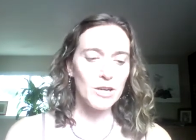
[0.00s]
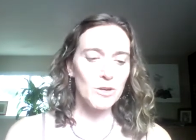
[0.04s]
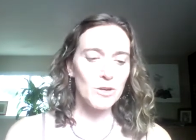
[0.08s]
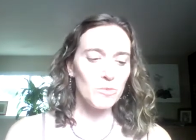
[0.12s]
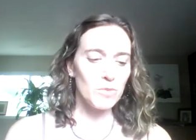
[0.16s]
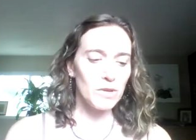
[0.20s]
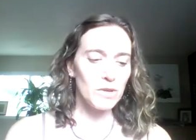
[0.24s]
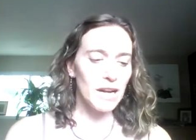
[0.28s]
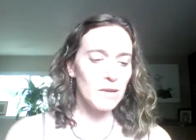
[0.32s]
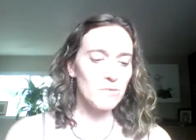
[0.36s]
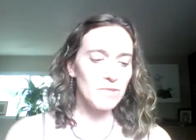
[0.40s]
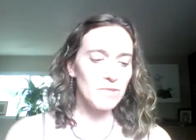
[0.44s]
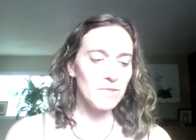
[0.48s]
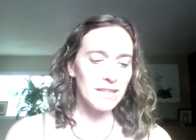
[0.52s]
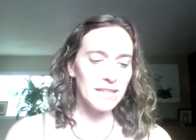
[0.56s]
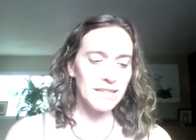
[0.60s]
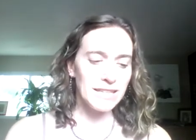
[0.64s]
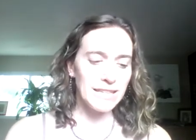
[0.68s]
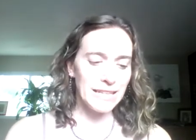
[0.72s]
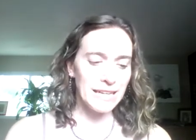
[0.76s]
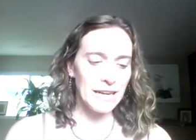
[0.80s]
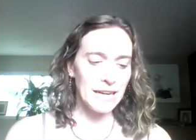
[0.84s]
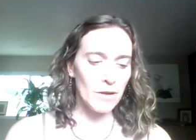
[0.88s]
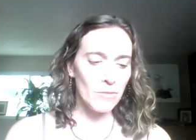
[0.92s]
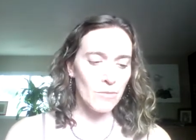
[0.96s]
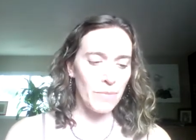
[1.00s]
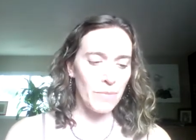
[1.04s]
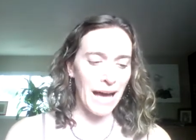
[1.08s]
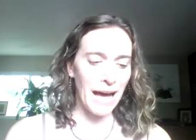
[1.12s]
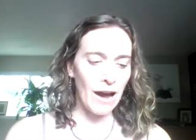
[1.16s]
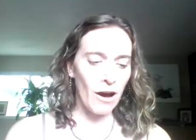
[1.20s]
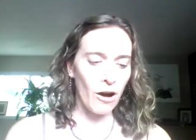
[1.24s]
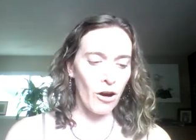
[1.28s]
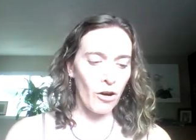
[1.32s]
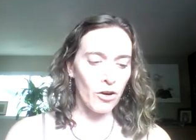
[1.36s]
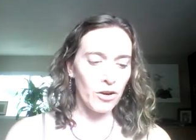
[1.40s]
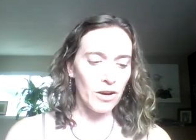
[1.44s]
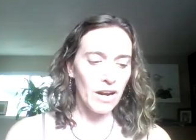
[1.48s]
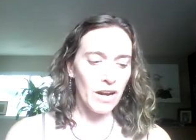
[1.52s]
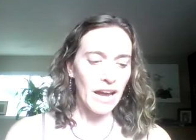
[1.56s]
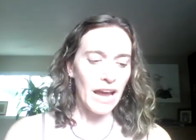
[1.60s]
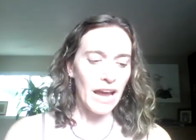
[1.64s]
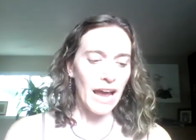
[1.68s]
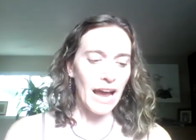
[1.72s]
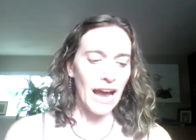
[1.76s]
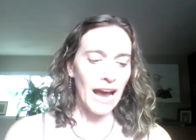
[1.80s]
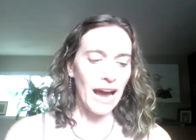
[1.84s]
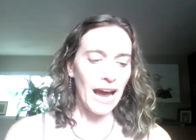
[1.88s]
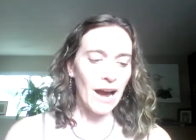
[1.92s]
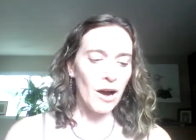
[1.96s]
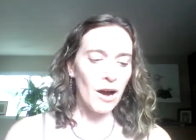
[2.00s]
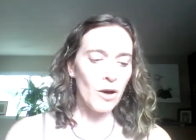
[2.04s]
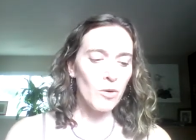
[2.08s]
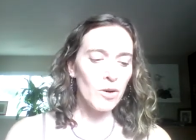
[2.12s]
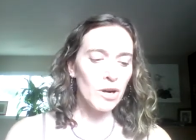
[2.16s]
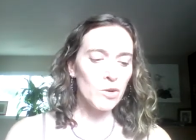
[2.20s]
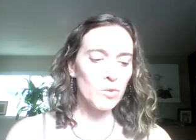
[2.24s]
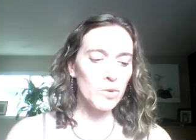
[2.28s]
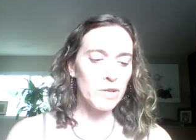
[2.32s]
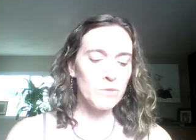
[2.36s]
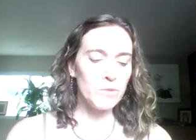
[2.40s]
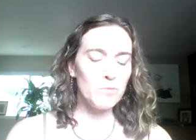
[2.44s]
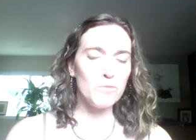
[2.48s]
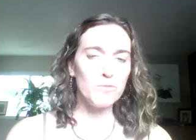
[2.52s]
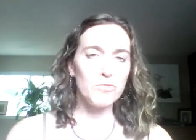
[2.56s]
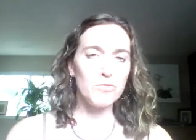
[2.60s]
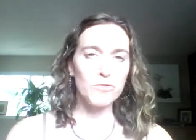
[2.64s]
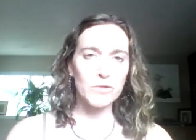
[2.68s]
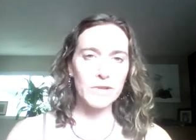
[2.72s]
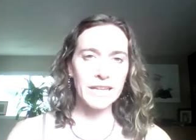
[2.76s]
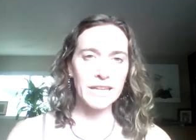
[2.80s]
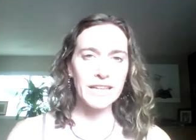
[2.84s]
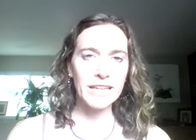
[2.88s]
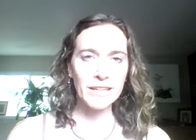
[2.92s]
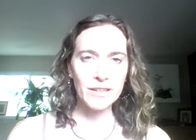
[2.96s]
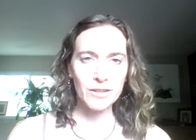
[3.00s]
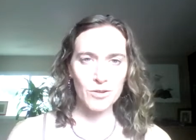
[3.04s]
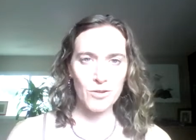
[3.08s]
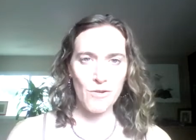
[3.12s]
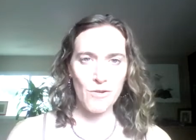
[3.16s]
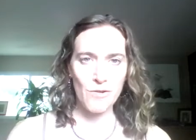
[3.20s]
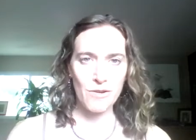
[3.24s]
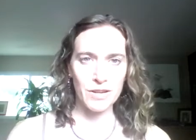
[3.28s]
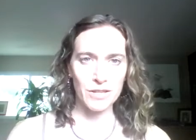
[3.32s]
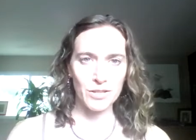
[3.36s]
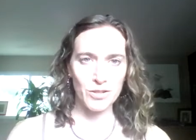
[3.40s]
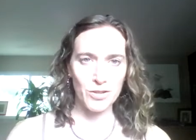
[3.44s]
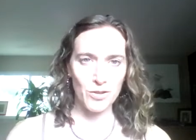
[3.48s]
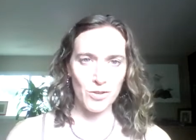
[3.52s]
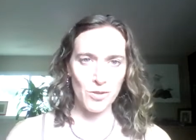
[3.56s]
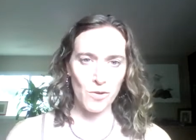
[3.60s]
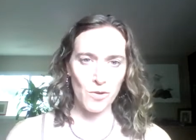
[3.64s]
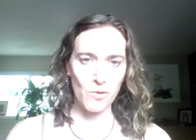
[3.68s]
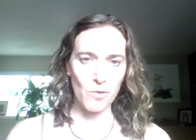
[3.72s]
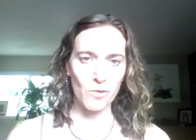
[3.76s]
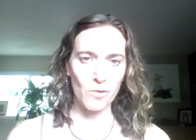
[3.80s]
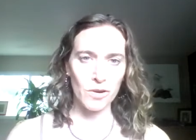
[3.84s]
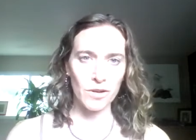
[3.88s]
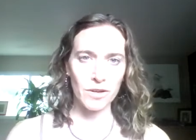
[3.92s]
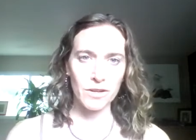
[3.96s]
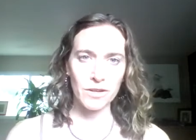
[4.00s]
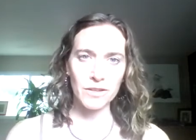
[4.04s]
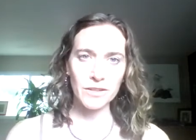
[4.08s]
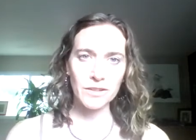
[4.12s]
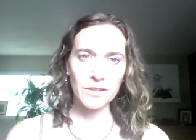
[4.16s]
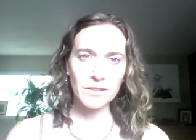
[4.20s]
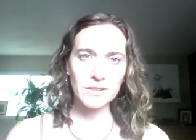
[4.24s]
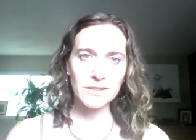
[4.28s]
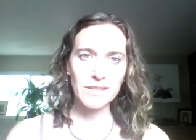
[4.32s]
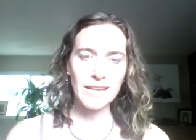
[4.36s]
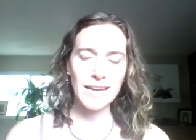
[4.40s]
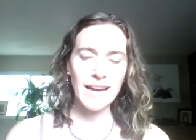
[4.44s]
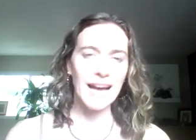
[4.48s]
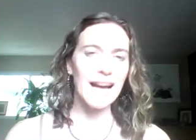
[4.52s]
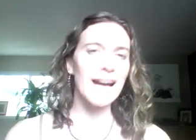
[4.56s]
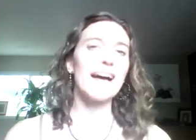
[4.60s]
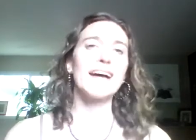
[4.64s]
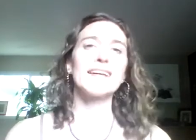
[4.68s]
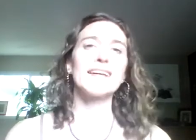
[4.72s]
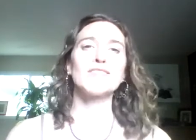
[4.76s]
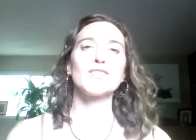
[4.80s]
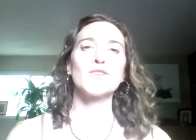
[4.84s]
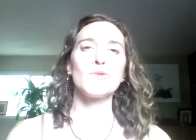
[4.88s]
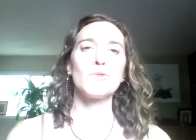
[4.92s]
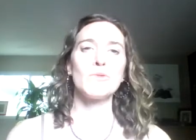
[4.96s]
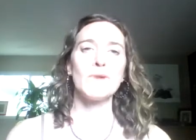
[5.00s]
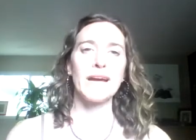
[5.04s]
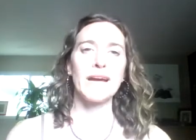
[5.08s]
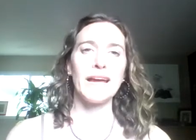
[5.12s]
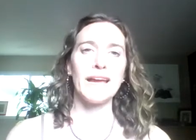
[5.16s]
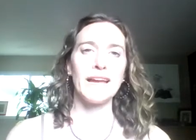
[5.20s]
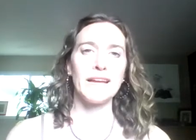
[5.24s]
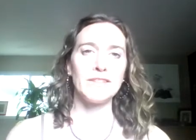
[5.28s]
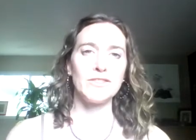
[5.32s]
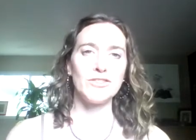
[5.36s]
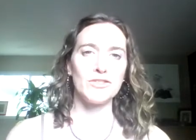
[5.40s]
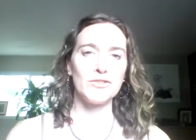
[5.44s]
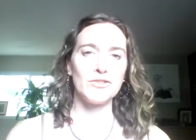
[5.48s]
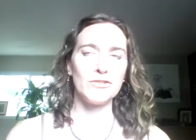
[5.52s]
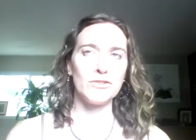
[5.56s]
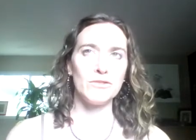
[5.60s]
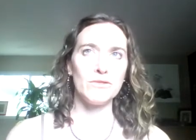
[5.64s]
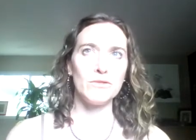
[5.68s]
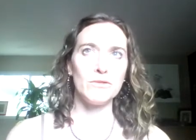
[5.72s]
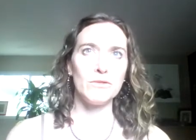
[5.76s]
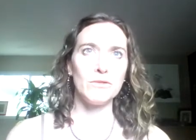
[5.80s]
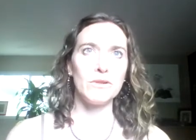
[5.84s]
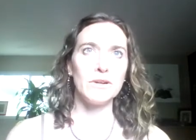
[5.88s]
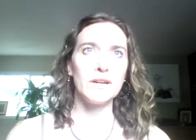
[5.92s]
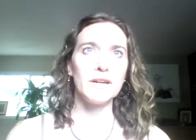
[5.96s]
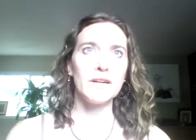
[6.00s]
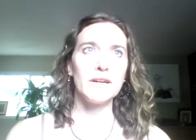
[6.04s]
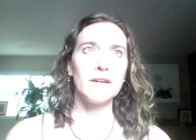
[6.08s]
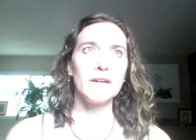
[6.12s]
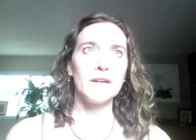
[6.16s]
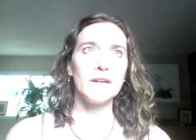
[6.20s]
but I'm thinking about how are we bringing yoga to the world as a way to